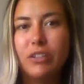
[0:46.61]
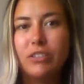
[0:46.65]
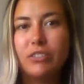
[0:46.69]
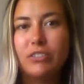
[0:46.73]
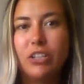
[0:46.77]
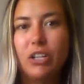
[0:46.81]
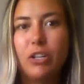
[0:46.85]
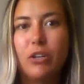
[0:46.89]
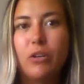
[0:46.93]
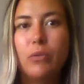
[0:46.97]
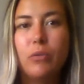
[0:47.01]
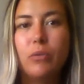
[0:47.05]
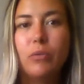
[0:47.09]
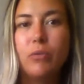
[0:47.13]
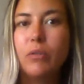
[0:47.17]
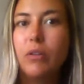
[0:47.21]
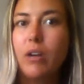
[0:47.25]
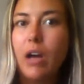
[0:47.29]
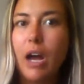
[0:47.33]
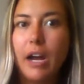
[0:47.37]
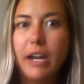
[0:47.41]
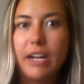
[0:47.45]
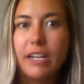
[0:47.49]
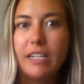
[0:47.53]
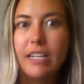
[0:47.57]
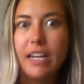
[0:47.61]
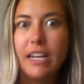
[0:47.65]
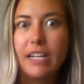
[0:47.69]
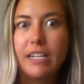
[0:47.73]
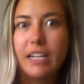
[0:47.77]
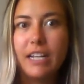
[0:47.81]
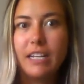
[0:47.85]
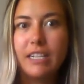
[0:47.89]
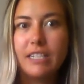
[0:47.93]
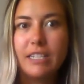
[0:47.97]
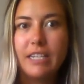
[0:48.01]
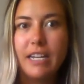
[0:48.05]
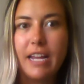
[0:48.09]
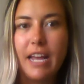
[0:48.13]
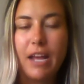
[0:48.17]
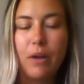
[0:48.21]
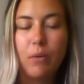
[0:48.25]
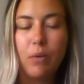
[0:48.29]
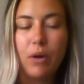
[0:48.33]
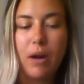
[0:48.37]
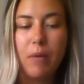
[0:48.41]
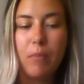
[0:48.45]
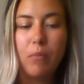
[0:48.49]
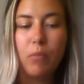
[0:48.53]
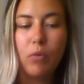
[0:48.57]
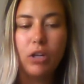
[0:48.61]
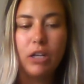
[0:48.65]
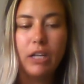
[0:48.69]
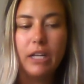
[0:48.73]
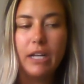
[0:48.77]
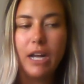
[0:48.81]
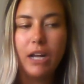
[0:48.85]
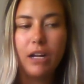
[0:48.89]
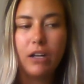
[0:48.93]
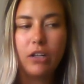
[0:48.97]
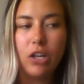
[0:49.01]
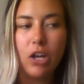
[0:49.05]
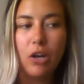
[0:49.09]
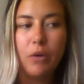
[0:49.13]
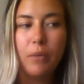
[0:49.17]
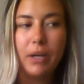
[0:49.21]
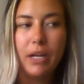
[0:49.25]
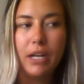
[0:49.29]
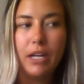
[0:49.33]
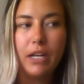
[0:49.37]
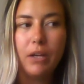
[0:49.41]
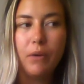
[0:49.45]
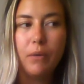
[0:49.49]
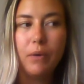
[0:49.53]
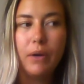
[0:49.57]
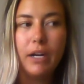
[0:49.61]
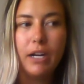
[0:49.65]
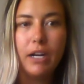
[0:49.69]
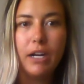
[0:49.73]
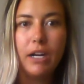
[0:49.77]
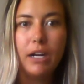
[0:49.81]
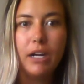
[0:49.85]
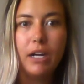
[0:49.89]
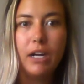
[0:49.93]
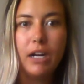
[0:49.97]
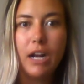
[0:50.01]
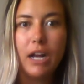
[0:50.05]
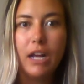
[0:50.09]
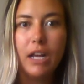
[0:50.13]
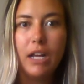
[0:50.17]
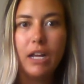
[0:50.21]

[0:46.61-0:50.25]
So on a day like today where I'm really not going anywhere,